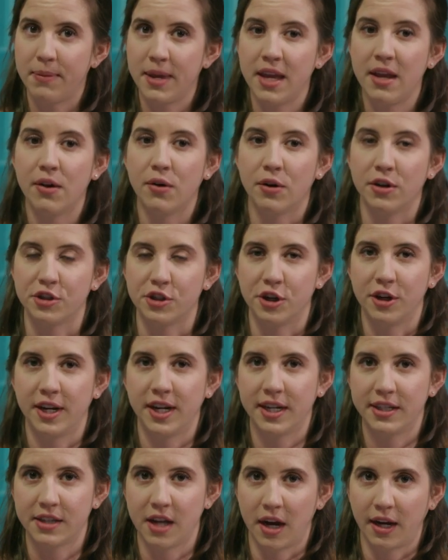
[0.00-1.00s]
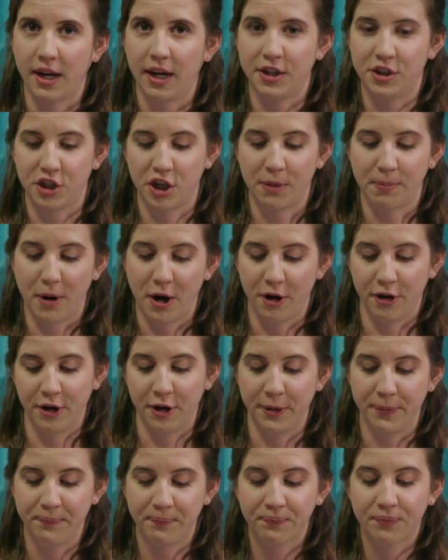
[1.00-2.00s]
me or turning and talking to your
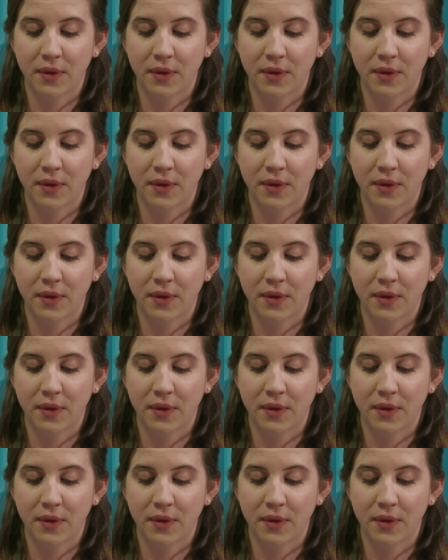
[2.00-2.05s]
partner.